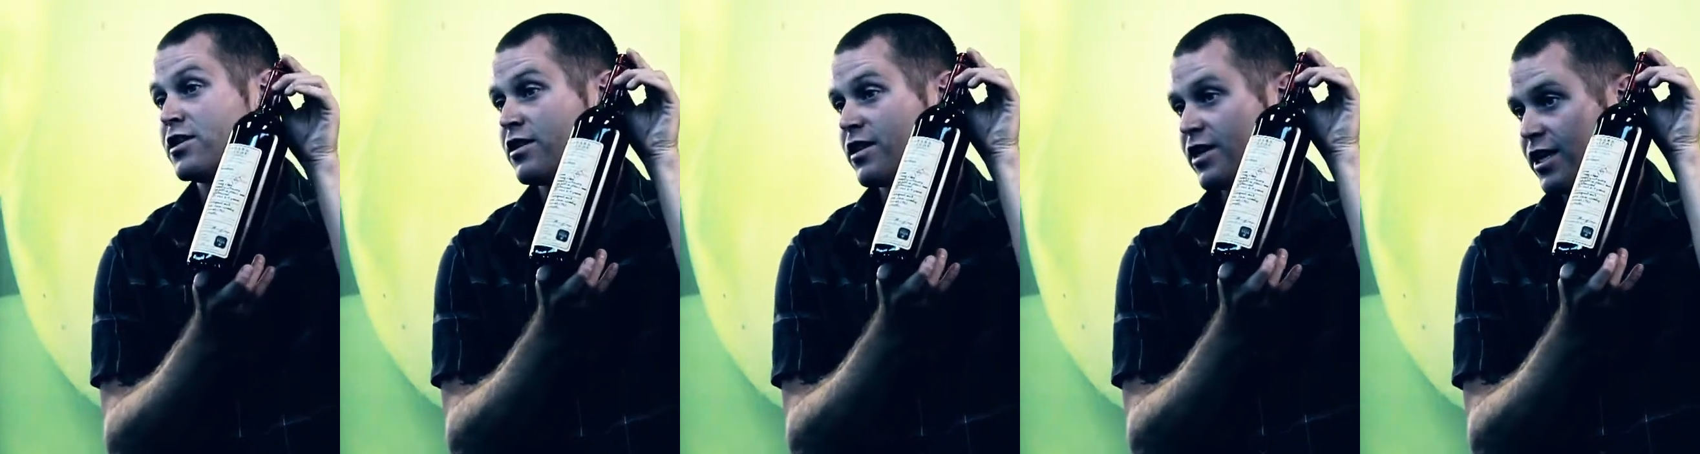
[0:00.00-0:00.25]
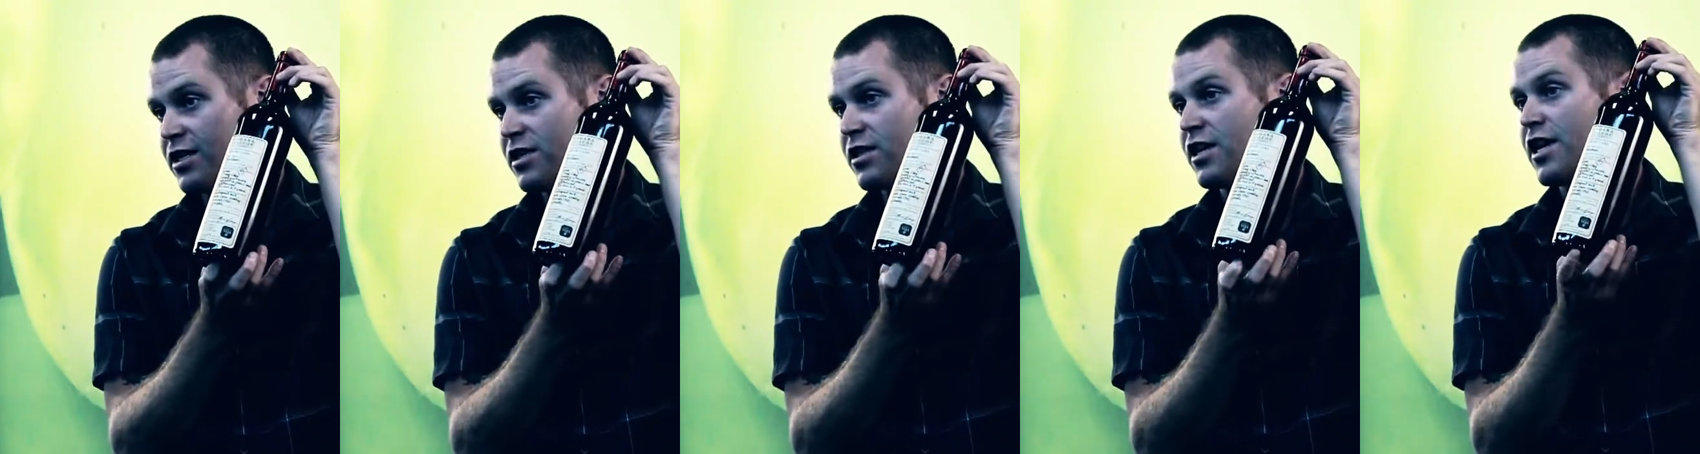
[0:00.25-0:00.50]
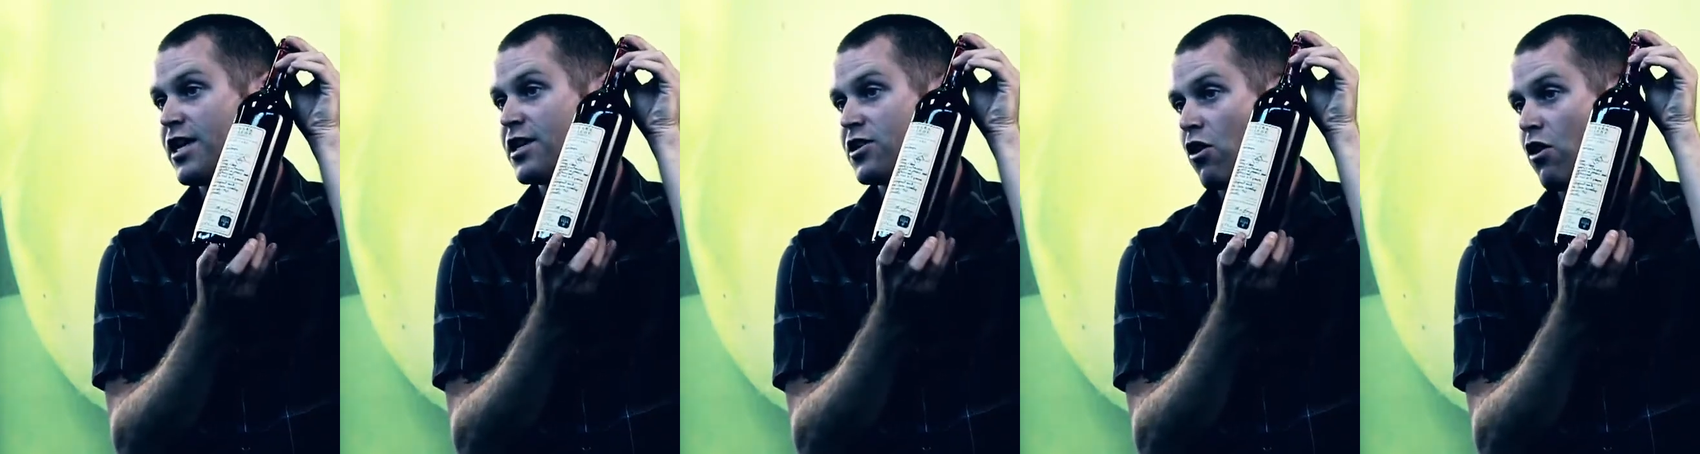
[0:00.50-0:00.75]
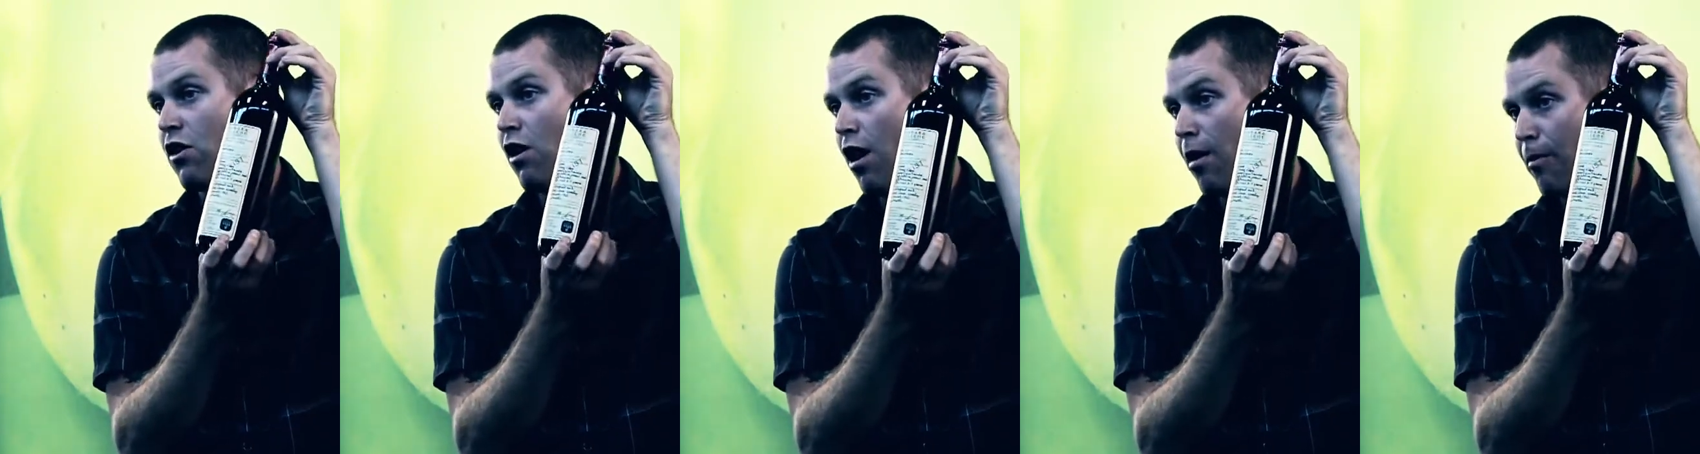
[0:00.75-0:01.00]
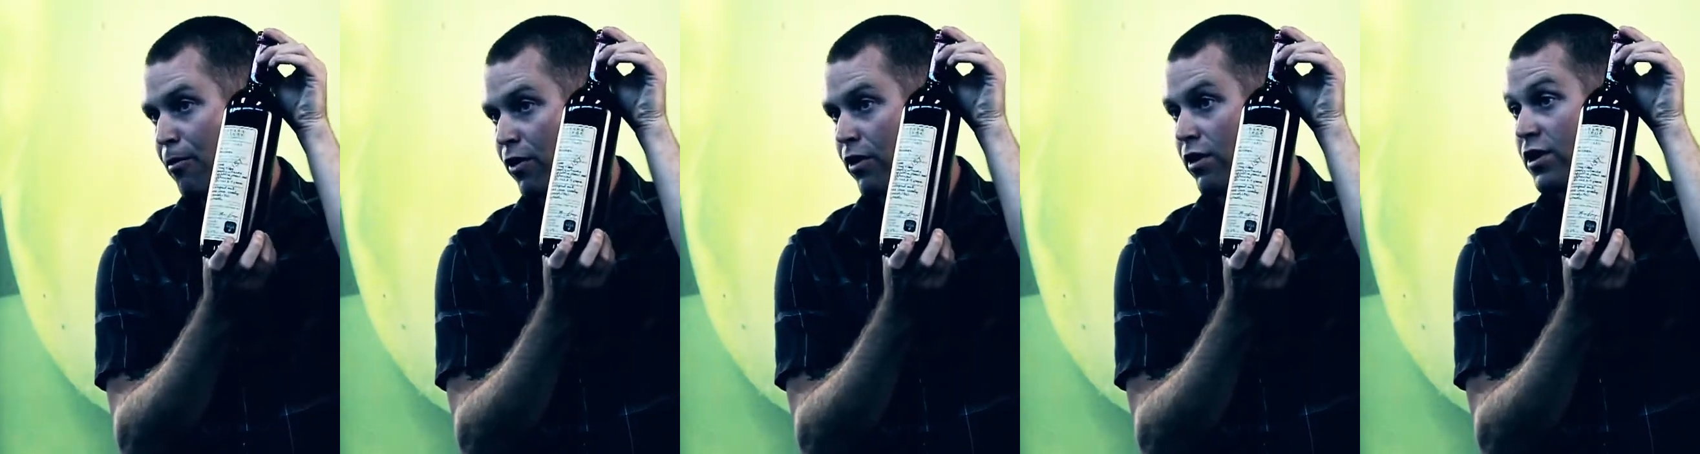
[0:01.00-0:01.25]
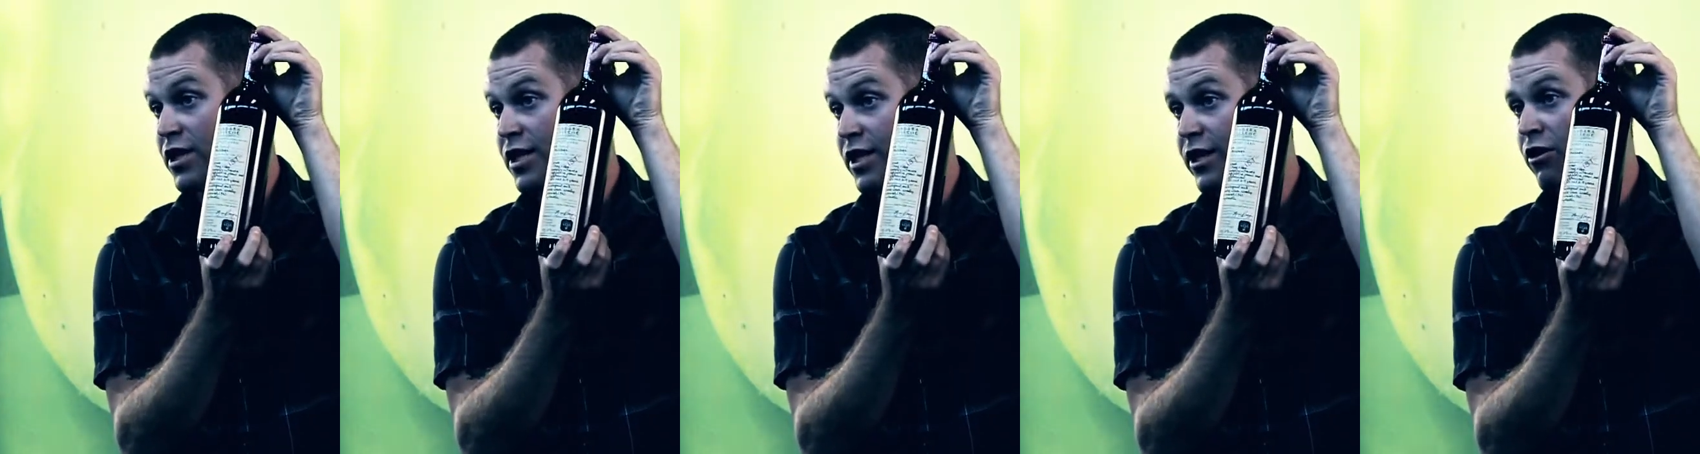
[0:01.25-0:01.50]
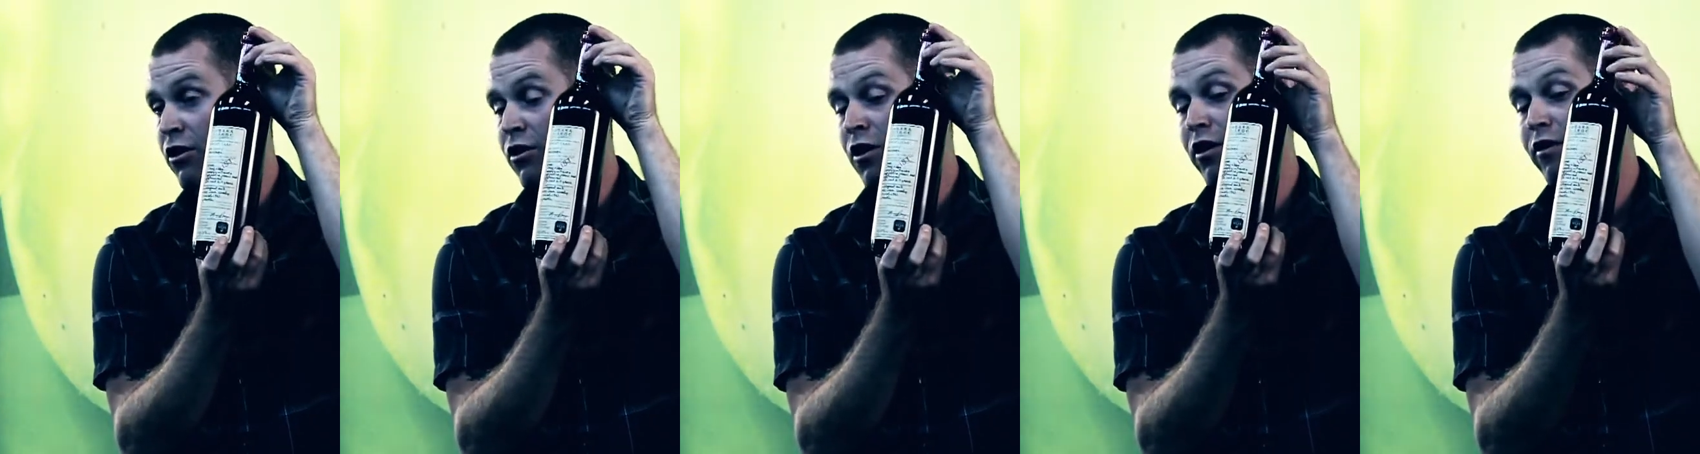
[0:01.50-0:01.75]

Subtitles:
This is our upper tier